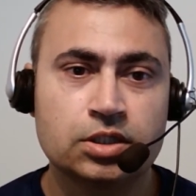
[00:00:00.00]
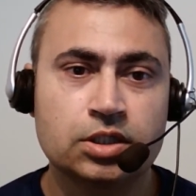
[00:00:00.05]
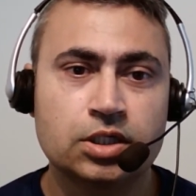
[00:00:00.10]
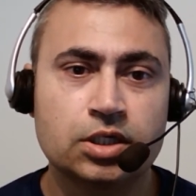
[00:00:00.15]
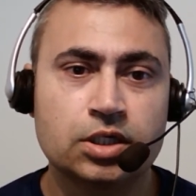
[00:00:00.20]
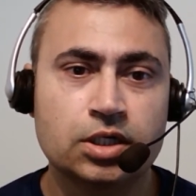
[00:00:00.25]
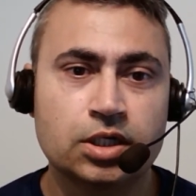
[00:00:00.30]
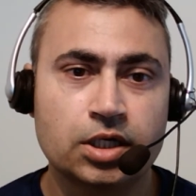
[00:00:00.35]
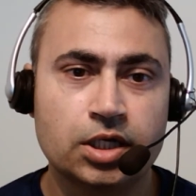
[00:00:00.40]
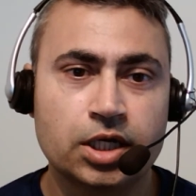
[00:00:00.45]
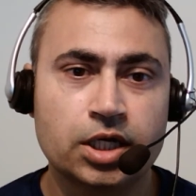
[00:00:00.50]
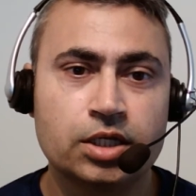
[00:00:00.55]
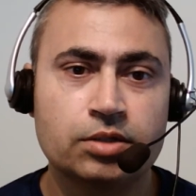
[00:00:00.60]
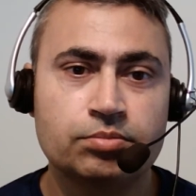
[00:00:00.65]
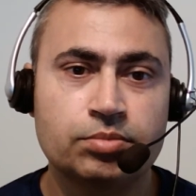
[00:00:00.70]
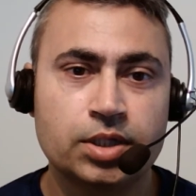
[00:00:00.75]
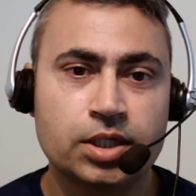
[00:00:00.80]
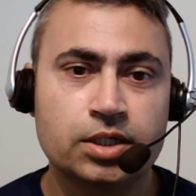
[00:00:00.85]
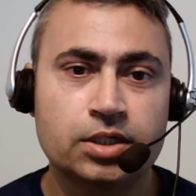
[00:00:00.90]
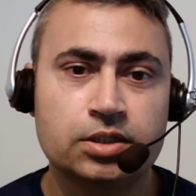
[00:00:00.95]
that are
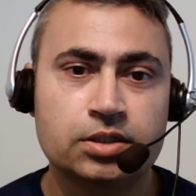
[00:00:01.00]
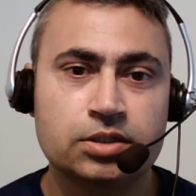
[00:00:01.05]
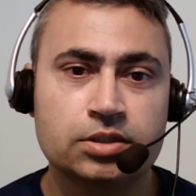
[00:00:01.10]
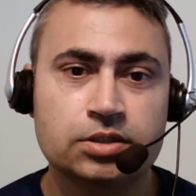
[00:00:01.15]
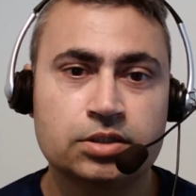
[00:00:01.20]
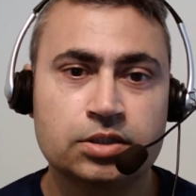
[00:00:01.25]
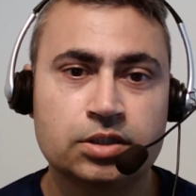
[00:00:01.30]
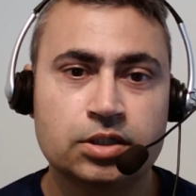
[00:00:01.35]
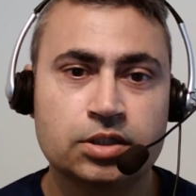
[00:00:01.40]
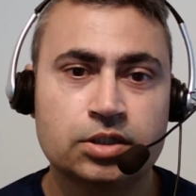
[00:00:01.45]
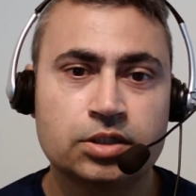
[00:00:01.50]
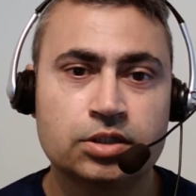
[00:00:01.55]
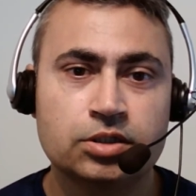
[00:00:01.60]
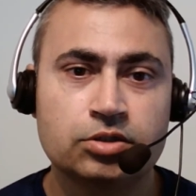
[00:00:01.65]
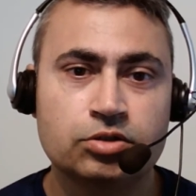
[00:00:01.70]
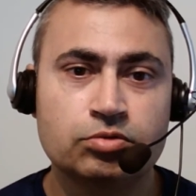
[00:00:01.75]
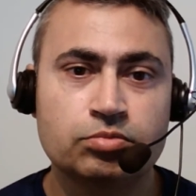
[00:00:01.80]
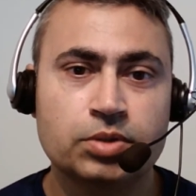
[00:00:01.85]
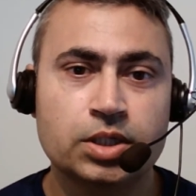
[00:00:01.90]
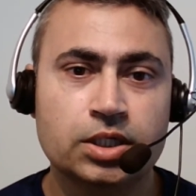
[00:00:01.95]
hell-bent
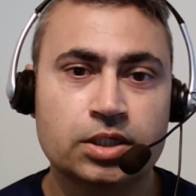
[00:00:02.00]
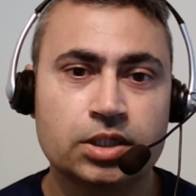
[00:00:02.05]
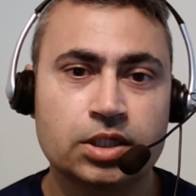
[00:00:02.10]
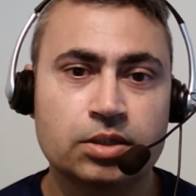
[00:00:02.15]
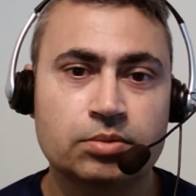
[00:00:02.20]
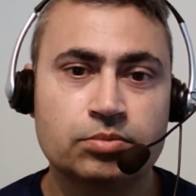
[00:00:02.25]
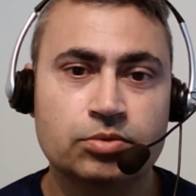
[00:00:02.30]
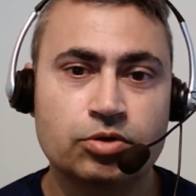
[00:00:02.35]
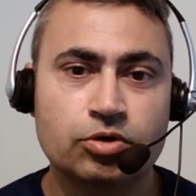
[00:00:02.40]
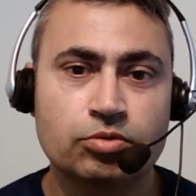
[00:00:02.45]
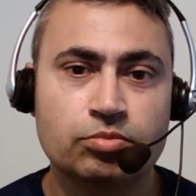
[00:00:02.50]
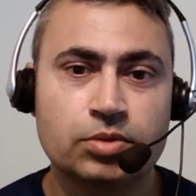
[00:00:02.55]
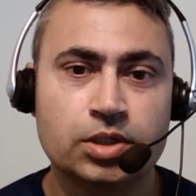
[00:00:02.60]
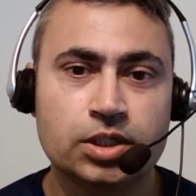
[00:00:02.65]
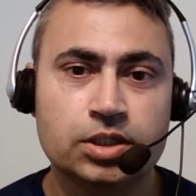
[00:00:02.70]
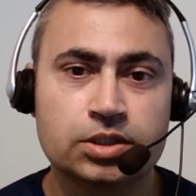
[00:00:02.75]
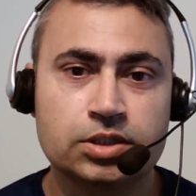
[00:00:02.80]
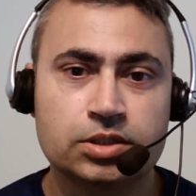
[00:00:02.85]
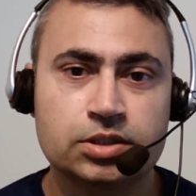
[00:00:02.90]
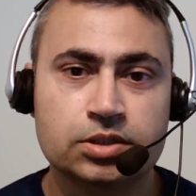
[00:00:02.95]
to make them
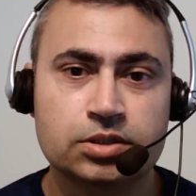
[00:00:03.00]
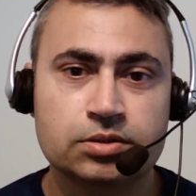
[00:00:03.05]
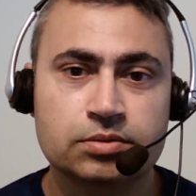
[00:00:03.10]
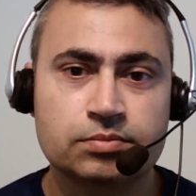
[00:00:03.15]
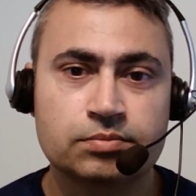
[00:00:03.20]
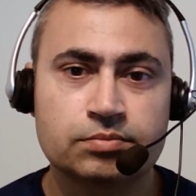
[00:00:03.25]
homeless.